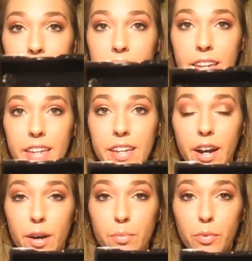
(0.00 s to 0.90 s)
the
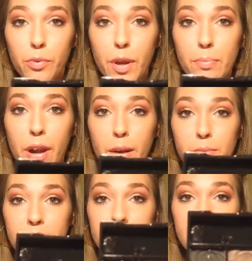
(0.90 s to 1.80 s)
um, Red Brown
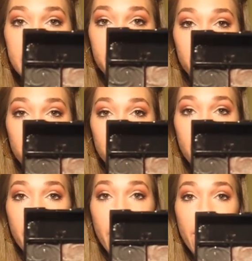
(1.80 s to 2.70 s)
with the Teal
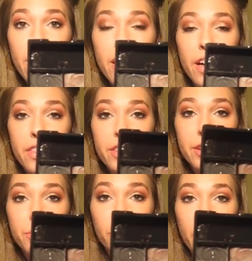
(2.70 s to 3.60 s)
Shimmer,
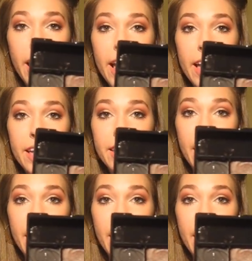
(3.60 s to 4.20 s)
the Red,